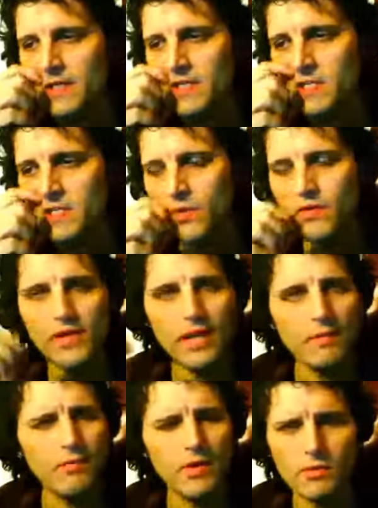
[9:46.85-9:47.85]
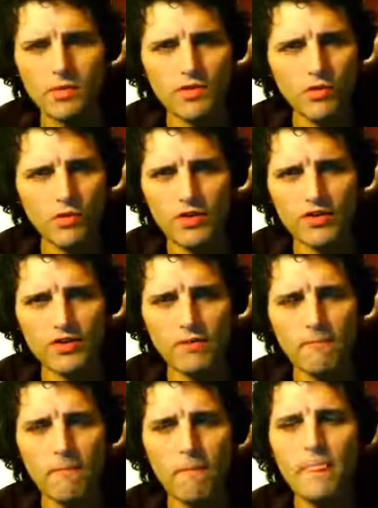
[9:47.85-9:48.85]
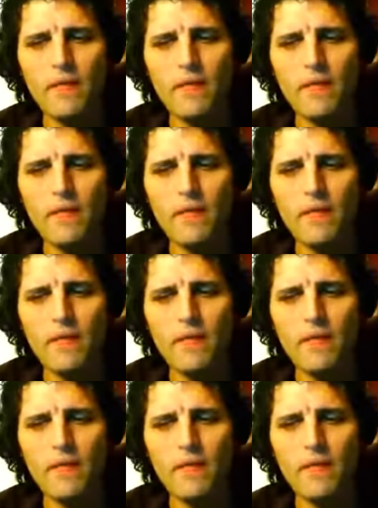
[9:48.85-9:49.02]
and this is going to get much, much worse,